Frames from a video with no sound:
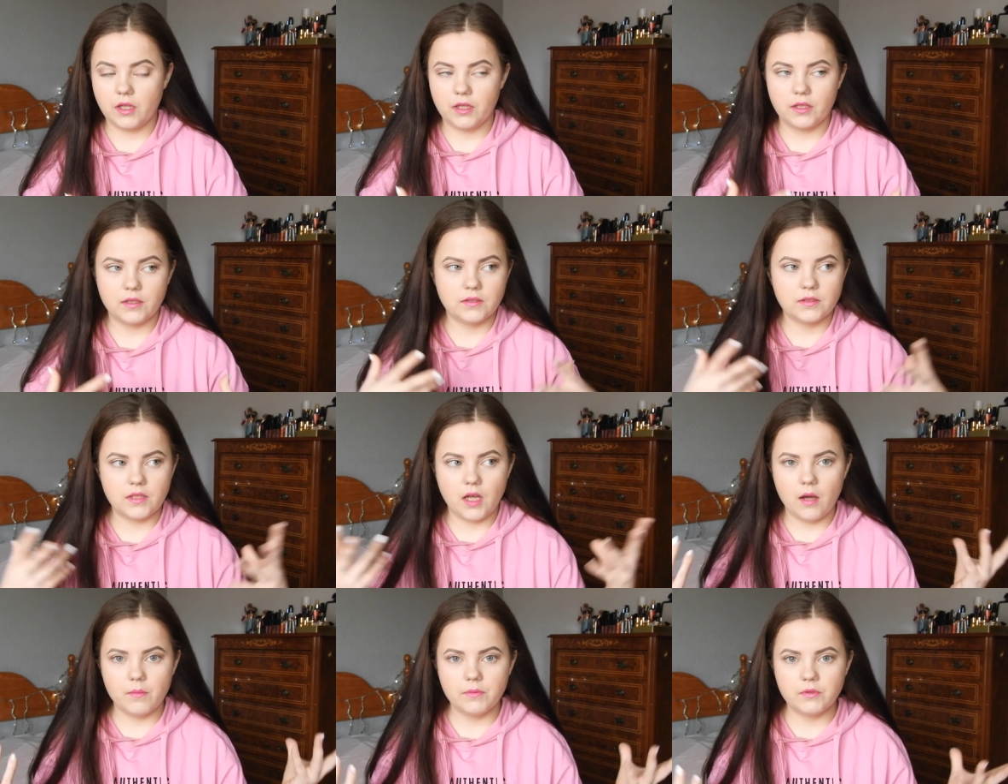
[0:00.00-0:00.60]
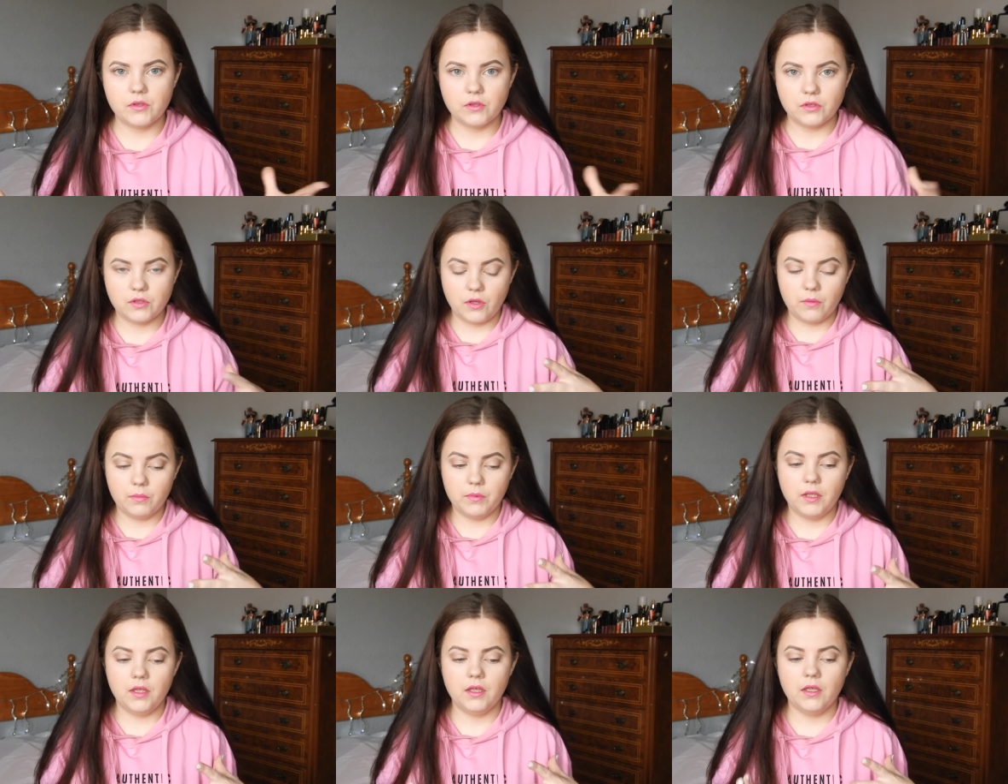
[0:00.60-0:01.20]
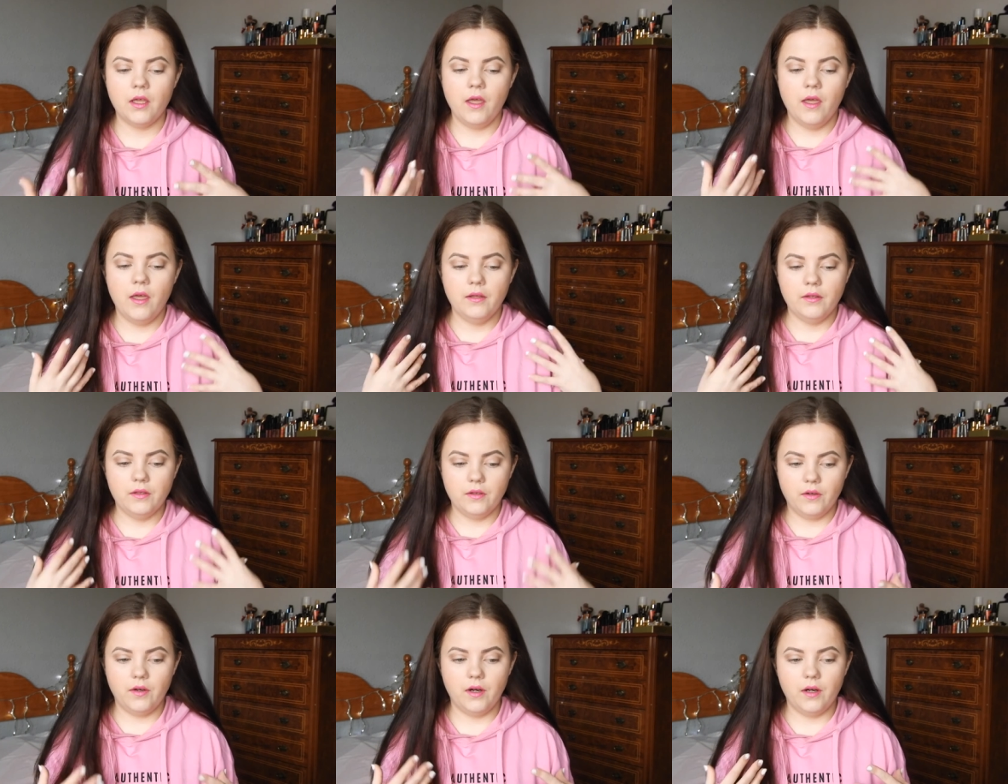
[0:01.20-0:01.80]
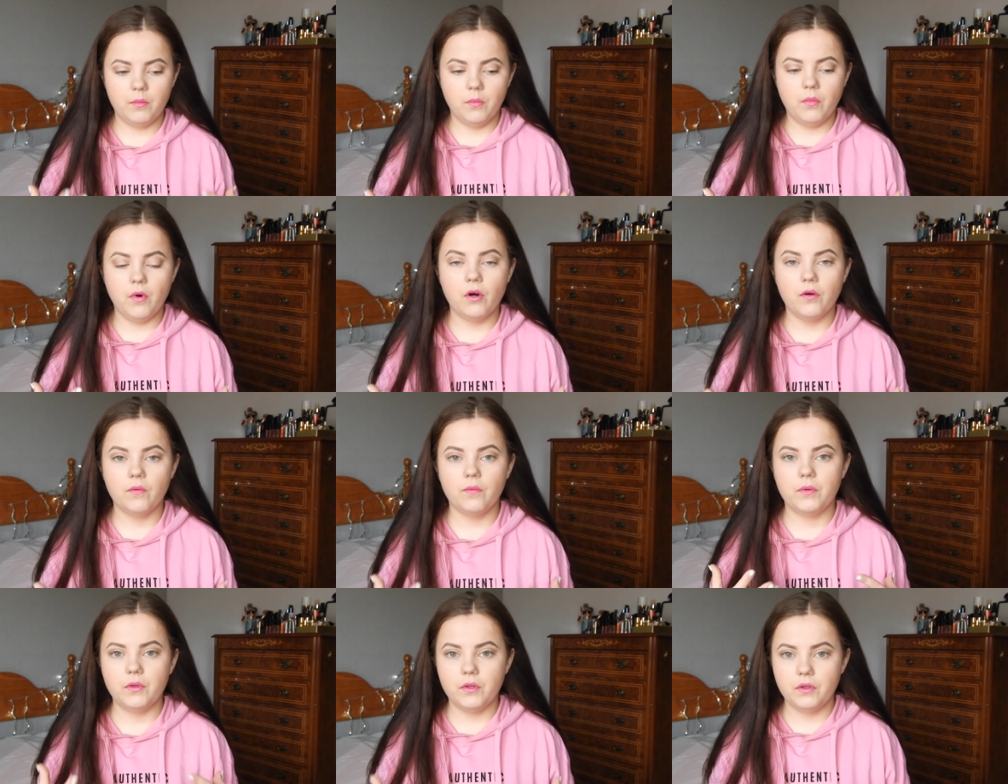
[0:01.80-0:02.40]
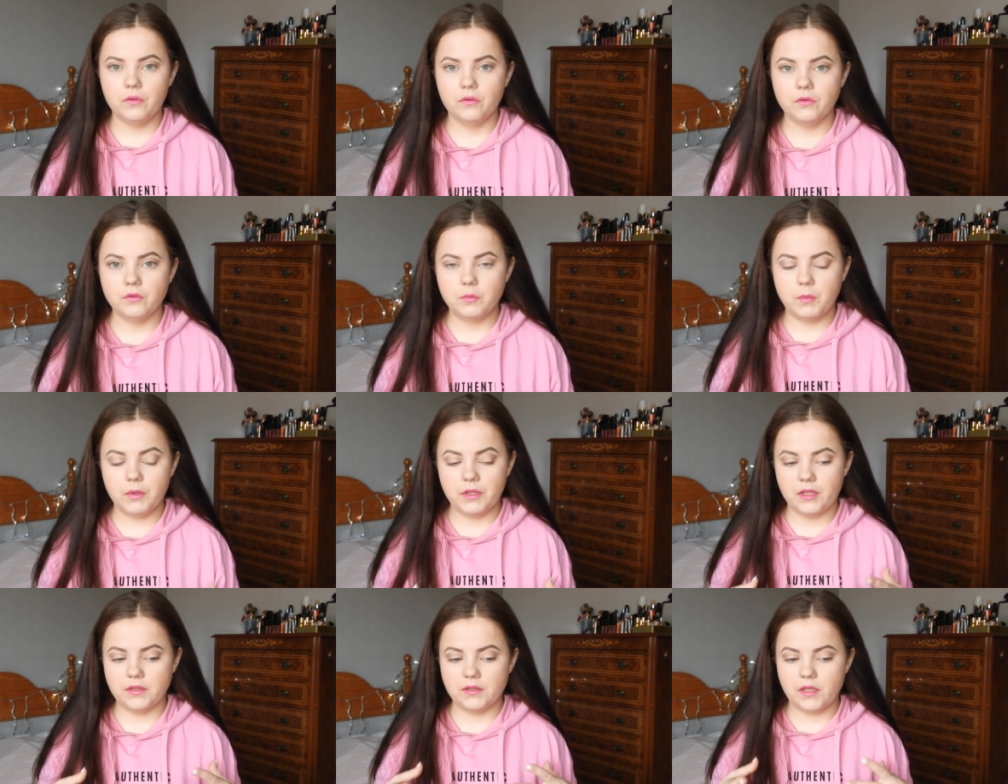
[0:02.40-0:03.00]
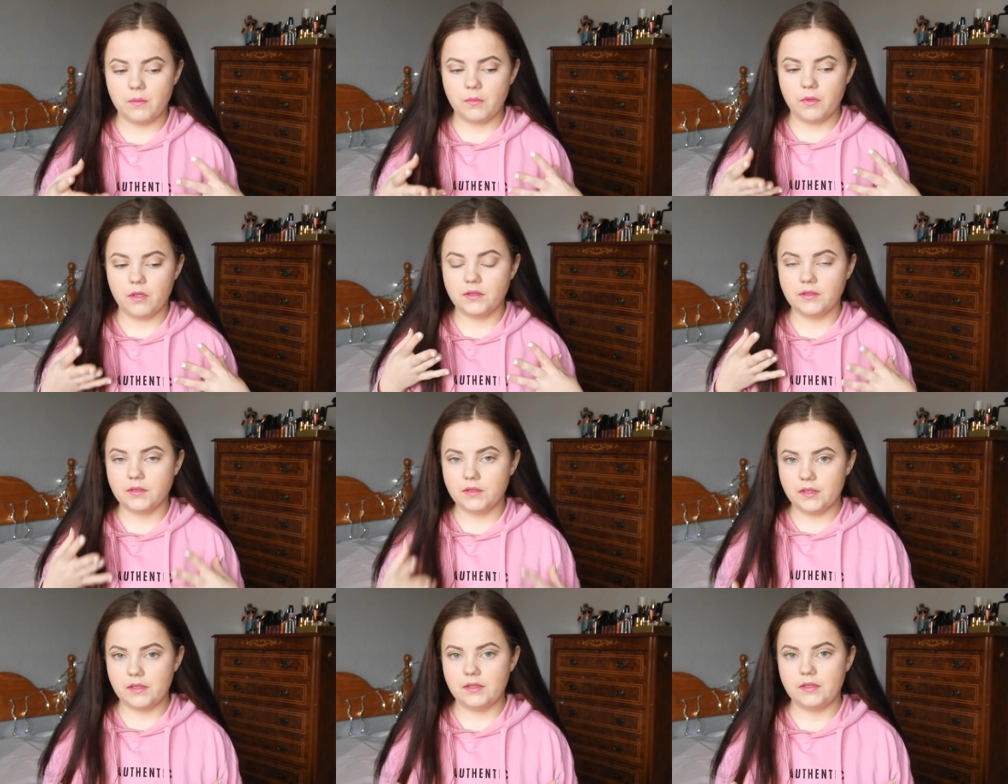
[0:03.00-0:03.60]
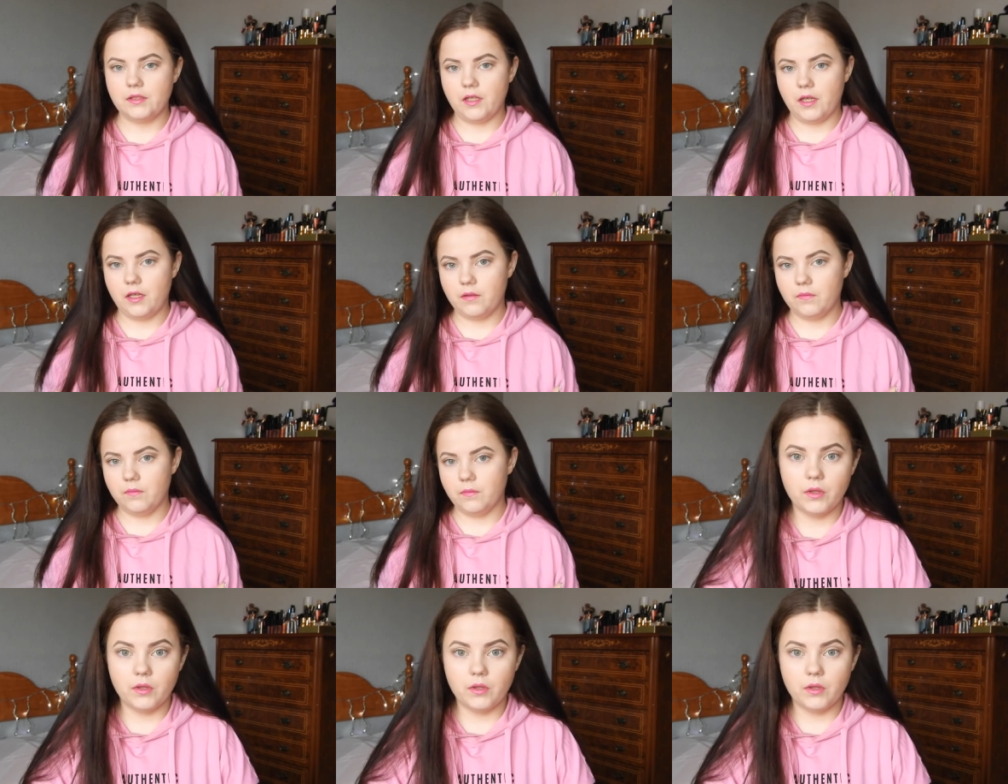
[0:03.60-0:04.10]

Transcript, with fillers: like subs or something there are more views because I'm consistent